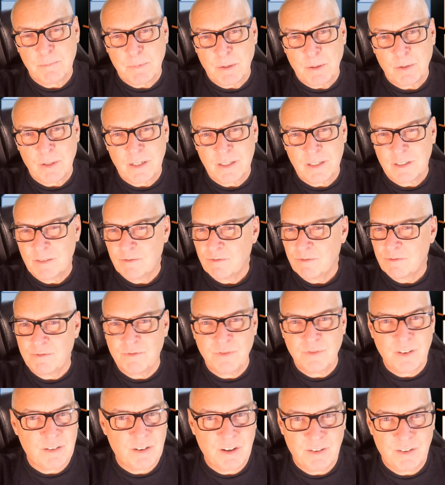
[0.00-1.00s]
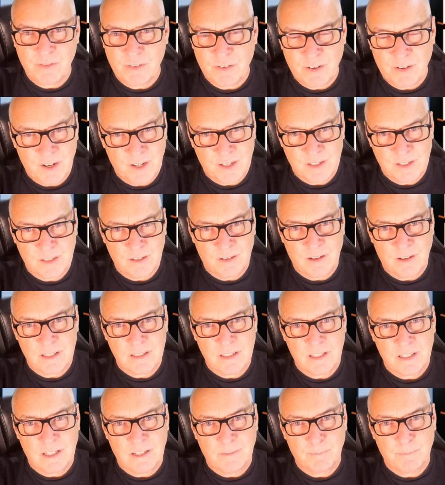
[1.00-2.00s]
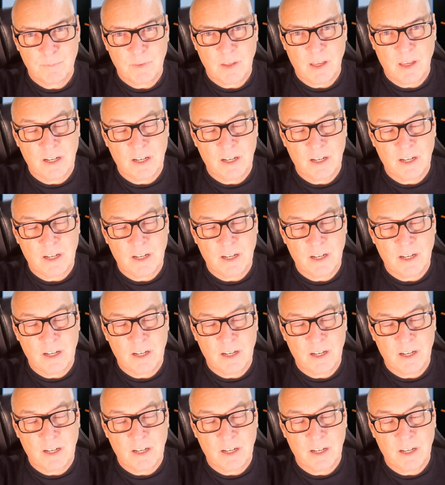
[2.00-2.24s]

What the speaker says: buildings, very exciting,